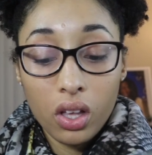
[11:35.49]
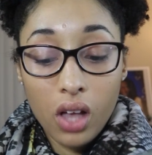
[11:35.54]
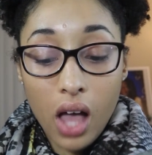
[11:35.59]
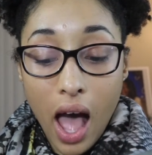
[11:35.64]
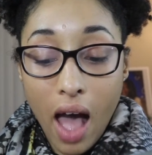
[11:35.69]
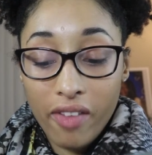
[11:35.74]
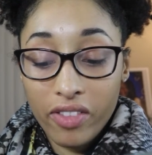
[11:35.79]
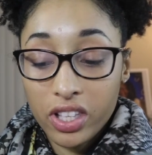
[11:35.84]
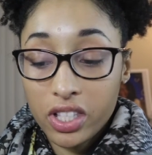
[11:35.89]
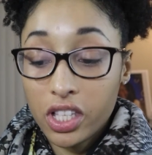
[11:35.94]

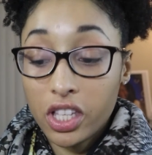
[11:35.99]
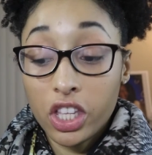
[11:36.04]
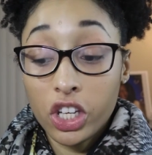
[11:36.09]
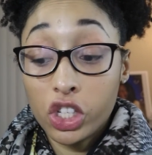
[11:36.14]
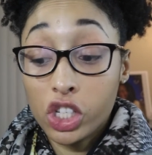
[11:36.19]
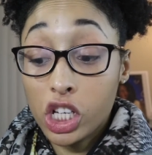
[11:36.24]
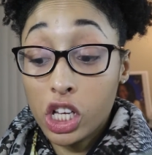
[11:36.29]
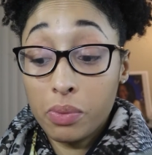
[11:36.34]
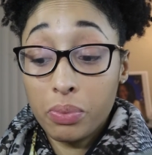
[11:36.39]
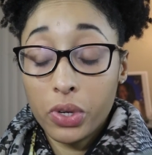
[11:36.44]
Obviously
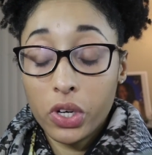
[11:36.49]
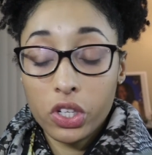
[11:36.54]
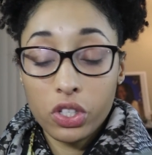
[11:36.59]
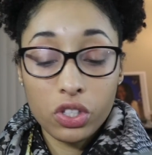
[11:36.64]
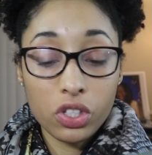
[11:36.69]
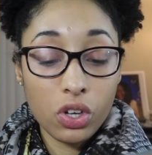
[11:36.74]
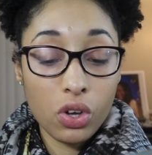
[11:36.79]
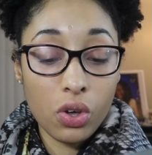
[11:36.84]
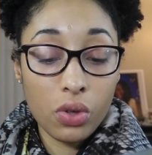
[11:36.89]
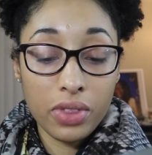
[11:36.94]
they're cheaper,
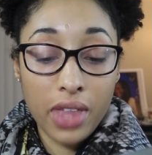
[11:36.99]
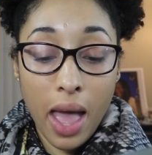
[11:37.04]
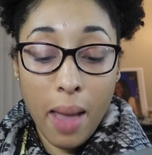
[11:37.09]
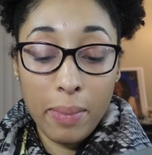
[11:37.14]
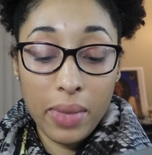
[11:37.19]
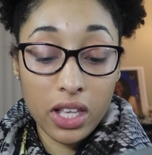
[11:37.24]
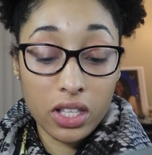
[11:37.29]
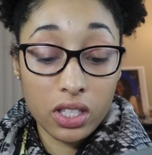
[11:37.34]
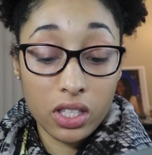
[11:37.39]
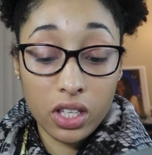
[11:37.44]
so
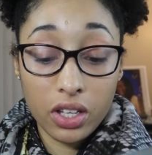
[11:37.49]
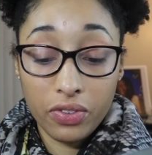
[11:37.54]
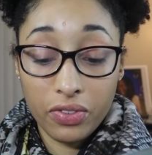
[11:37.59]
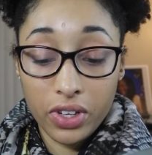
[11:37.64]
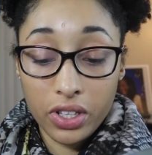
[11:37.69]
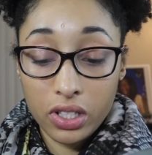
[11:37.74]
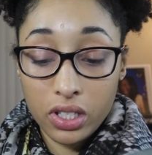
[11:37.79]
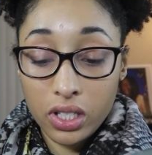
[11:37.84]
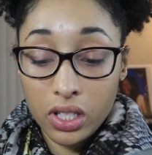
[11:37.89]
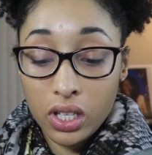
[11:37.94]
that makes a
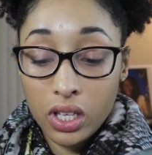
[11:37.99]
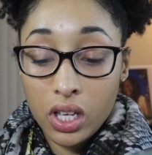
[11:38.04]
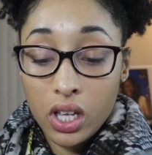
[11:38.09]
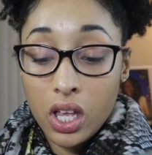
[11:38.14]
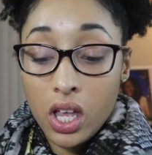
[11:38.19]
difference.